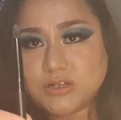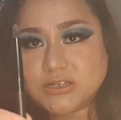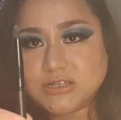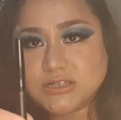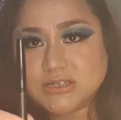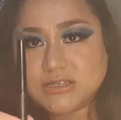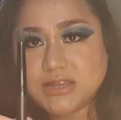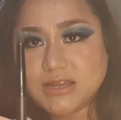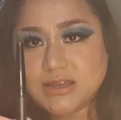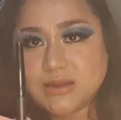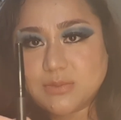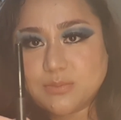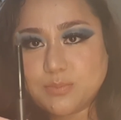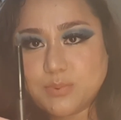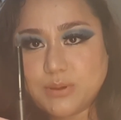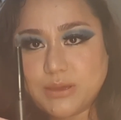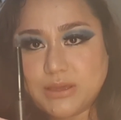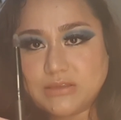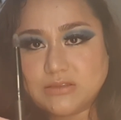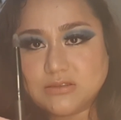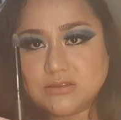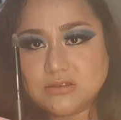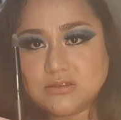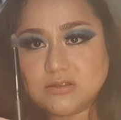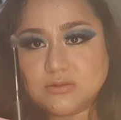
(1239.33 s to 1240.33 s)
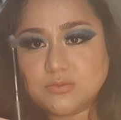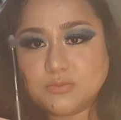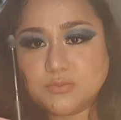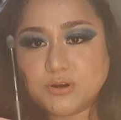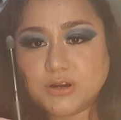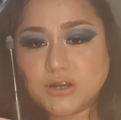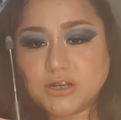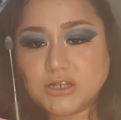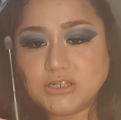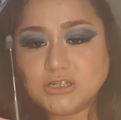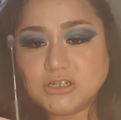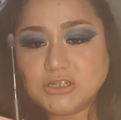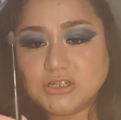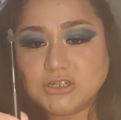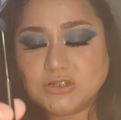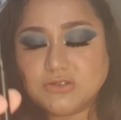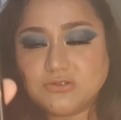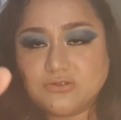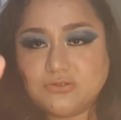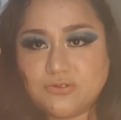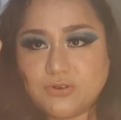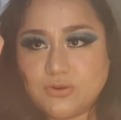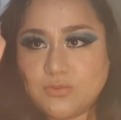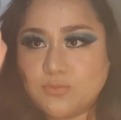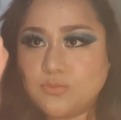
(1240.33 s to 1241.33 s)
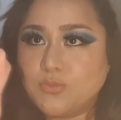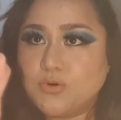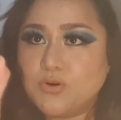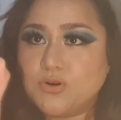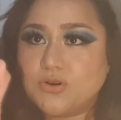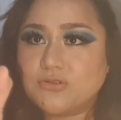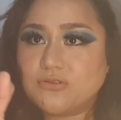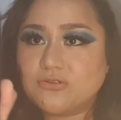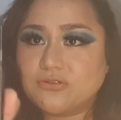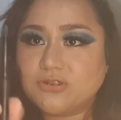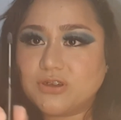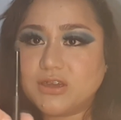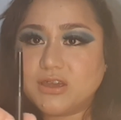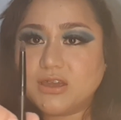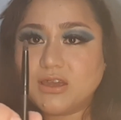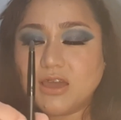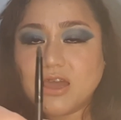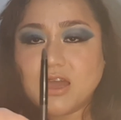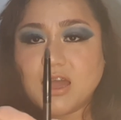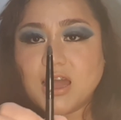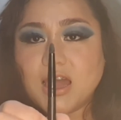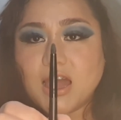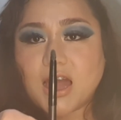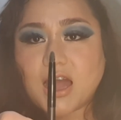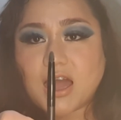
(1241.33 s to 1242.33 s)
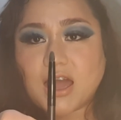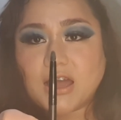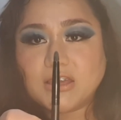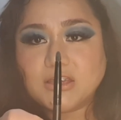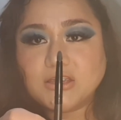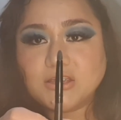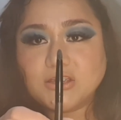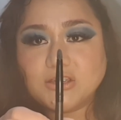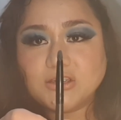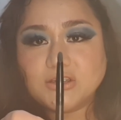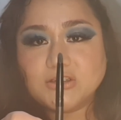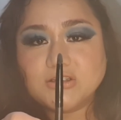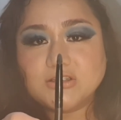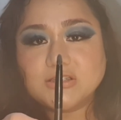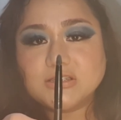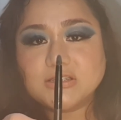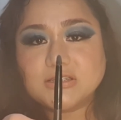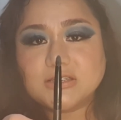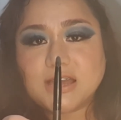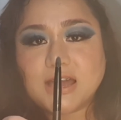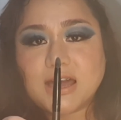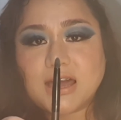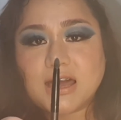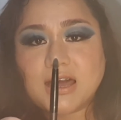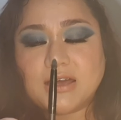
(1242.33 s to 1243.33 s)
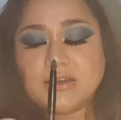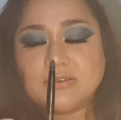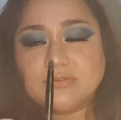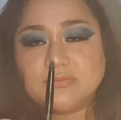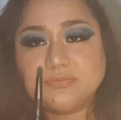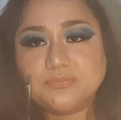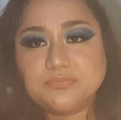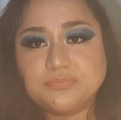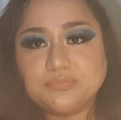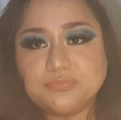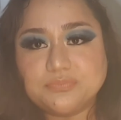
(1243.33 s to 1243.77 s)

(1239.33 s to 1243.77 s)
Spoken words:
it's like a pencil brush from Morphe. I use that